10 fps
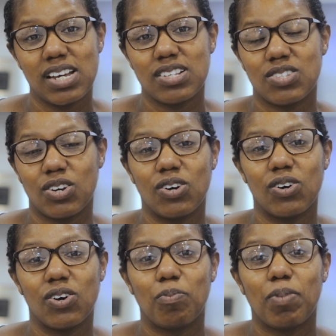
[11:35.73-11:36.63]

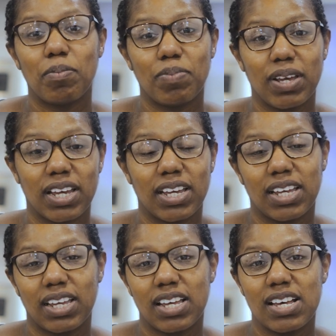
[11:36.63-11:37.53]
So pumping
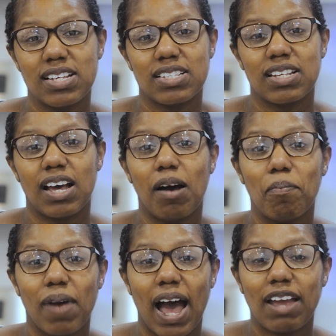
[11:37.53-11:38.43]
is,
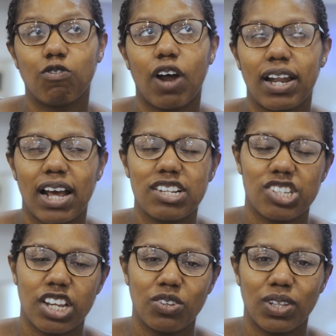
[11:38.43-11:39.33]
I
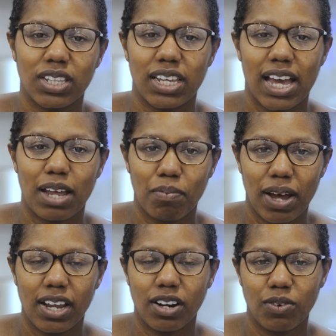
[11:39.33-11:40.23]
genuinely
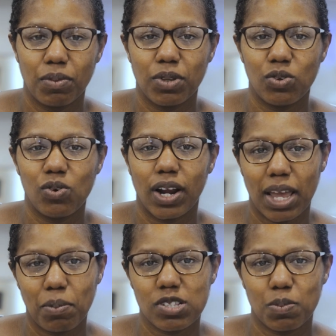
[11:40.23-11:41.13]
admire women who are
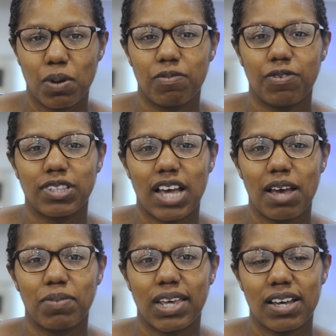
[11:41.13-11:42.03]
able to pump full
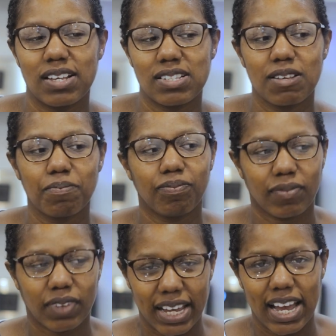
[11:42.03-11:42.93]
time because,
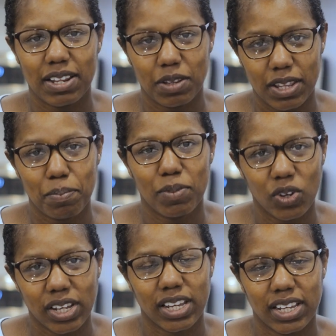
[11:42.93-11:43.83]
again, the
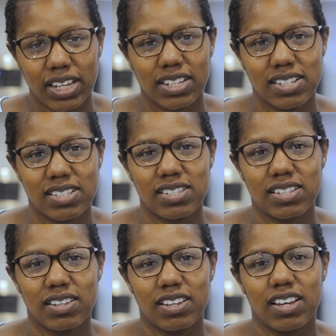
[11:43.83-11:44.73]
milk is
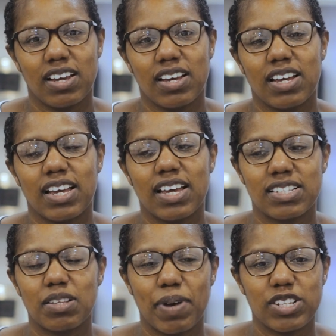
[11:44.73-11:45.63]

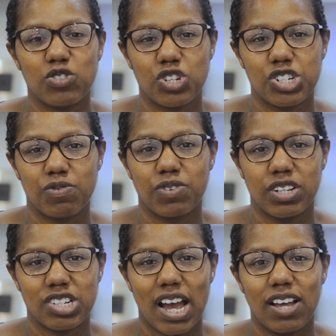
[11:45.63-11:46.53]
the best nutrition for
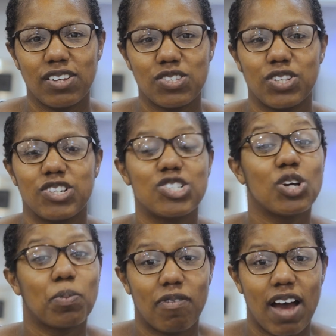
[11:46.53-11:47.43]
the child. So they're
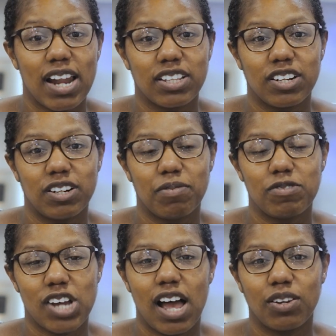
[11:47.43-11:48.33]
still providing their
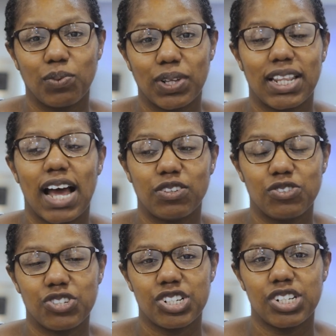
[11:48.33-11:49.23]
child with that
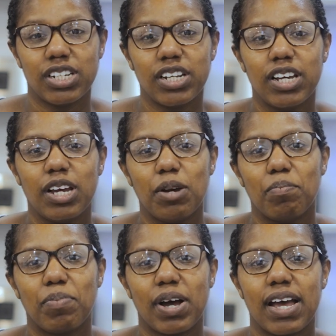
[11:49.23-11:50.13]
nutrition.
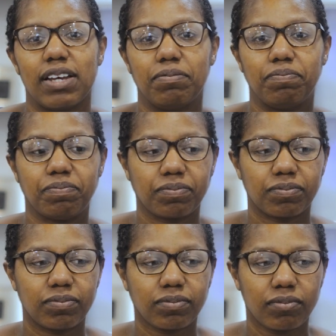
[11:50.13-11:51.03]
But
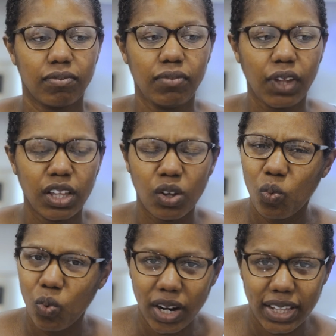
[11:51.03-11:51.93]
the
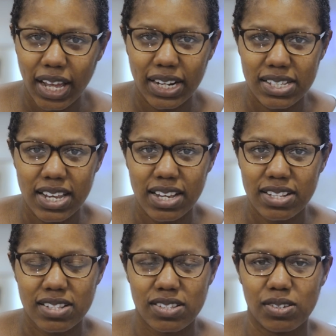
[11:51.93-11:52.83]
work that it
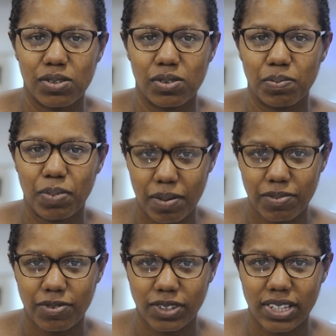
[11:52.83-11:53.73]
takes to pump
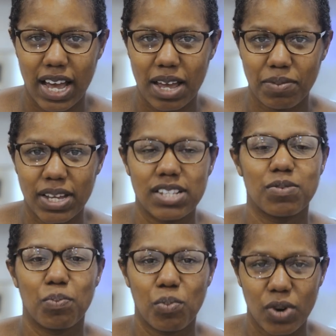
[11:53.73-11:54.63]
full time,
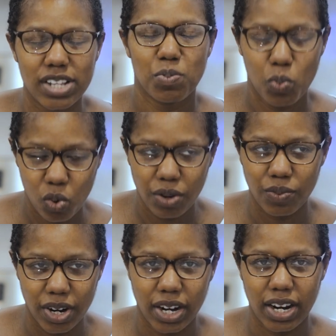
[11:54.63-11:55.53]
it's more
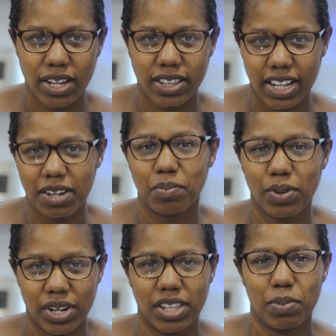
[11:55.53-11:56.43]
work than
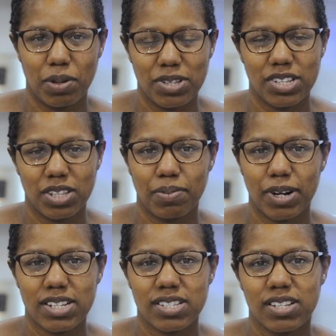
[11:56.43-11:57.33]
putting the baby to the
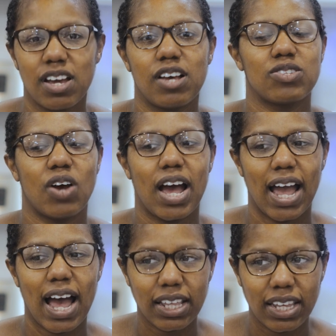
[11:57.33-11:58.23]
breast. So I
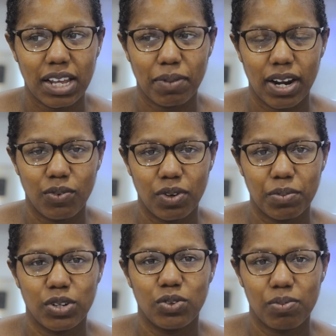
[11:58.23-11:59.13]
highly admire
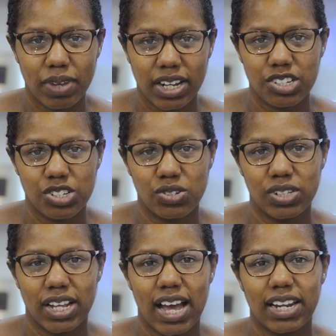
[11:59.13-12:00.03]
women who manage to do
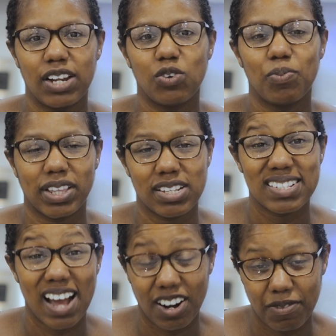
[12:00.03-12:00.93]
that and who make the
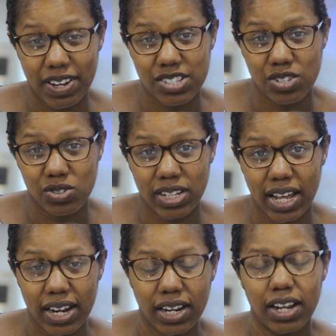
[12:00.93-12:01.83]
sacrifice to do
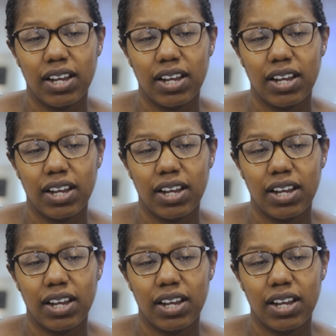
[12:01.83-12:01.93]
that.